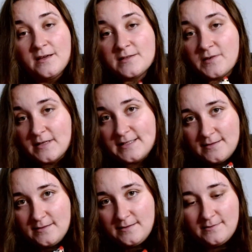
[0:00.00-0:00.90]
So they
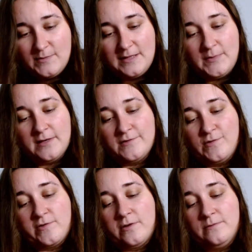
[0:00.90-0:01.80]
sent me the parcel
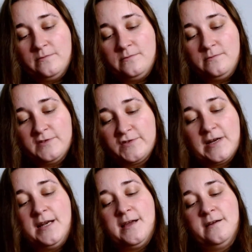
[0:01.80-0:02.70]
from
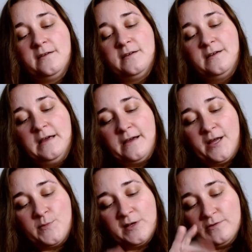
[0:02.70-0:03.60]
Australia,
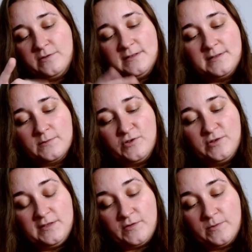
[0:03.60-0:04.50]
and included some
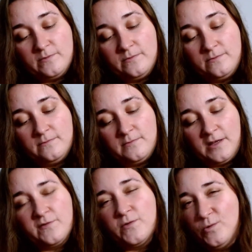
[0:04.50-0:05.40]
goodies from
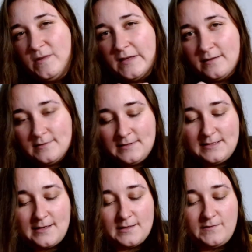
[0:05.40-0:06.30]
like food things and
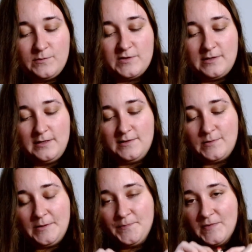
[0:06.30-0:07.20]
snacks from Australia as
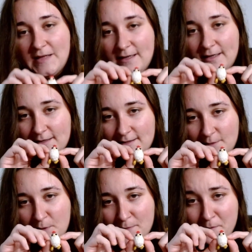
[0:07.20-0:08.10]
well. And yeah,
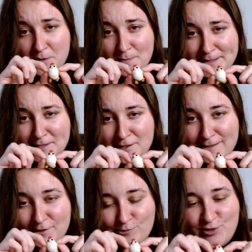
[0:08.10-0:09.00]
my mum had made this
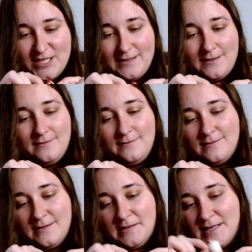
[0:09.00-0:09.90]
little chicken,
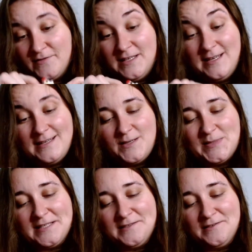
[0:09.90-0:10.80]
and I have the knitting
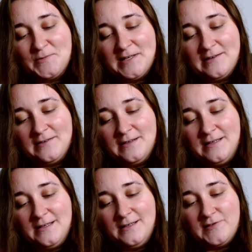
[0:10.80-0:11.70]
pattern as well.
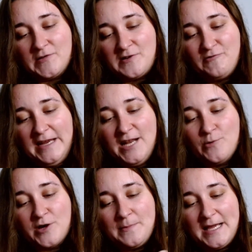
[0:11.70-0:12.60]
So I really
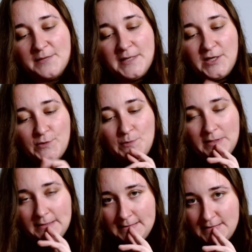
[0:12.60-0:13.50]
want to make my own
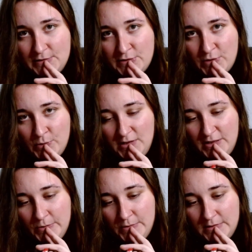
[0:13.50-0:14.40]
because it's so
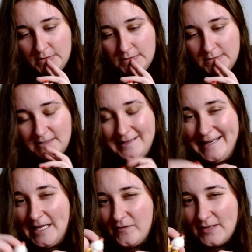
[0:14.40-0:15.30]
cute. I
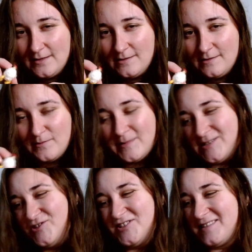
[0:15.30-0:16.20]
love it.
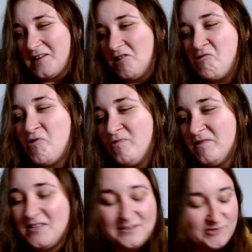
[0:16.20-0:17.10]
Imagine just like a load of
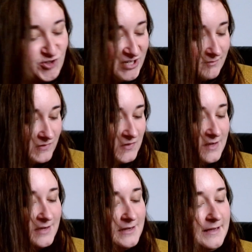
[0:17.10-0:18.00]
little chickens.
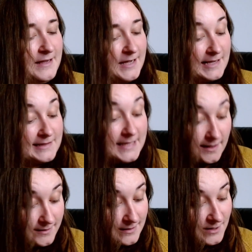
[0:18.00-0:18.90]
And the
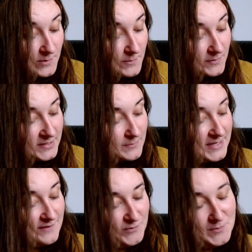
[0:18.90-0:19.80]
other thing my mum had
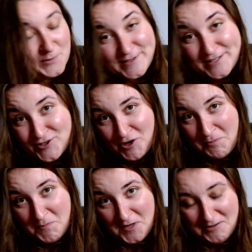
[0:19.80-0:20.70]
made for me was a
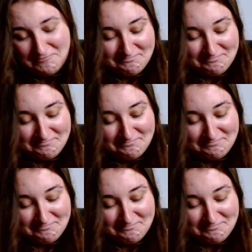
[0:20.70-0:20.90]
jumper.